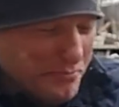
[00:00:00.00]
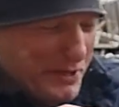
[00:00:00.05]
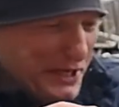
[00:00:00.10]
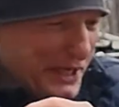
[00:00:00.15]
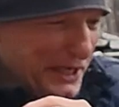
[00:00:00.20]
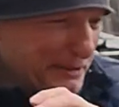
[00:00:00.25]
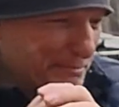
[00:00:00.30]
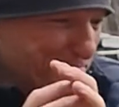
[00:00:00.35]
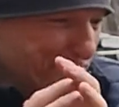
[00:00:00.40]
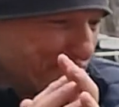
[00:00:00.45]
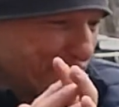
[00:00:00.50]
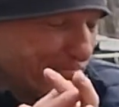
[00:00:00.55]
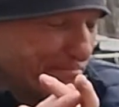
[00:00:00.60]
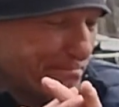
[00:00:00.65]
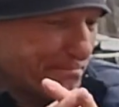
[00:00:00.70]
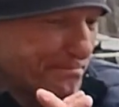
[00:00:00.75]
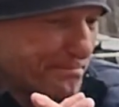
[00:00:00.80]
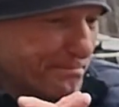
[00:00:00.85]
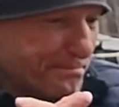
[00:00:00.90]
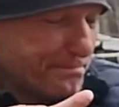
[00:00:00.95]
me.
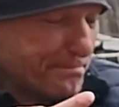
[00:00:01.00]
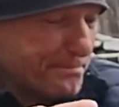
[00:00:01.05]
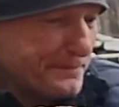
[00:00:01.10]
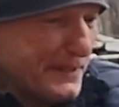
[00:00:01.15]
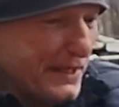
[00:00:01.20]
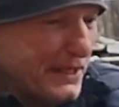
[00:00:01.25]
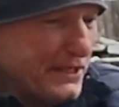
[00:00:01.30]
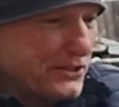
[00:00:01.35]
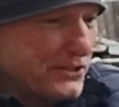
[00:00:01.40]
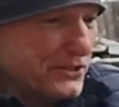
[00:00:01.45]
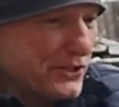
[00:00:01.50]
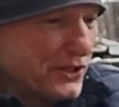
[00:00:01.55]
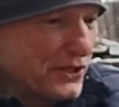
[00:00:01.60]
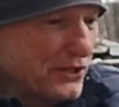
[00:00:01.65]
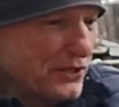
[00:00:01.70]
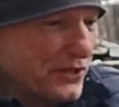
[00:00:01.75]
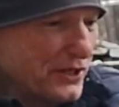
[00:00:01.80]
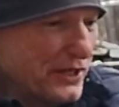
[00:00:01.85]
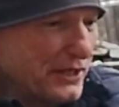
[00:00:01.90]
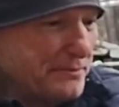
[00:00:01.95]
And
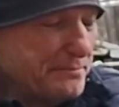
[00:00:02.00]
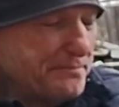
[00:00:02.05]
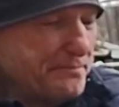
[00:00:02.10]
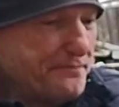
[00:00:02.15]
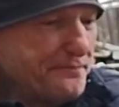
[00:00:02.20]
so,